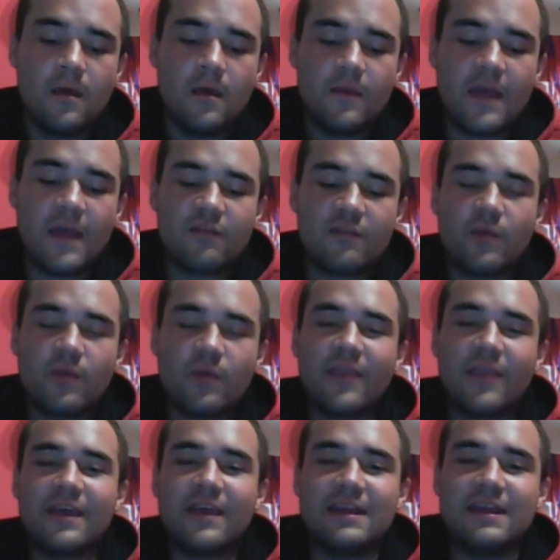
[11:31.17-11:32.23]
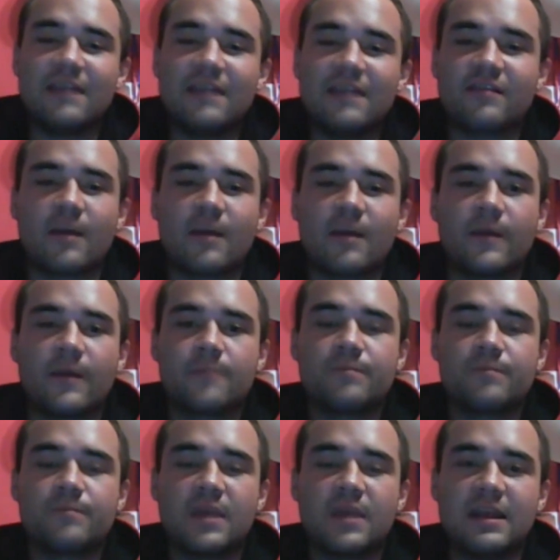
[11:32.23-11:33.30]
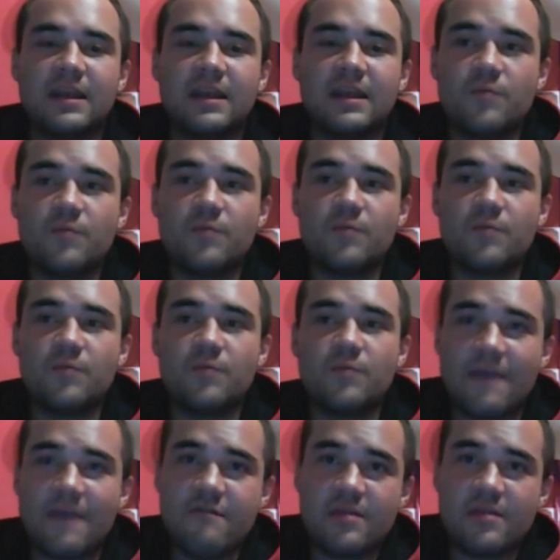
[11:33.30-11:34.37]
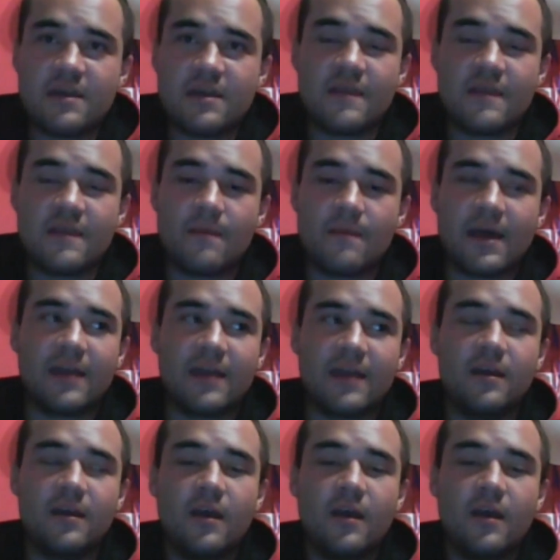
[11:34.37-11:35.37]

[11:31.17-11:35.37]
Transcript: That's where the elite's coming. The elite is bringing up everything in their mind.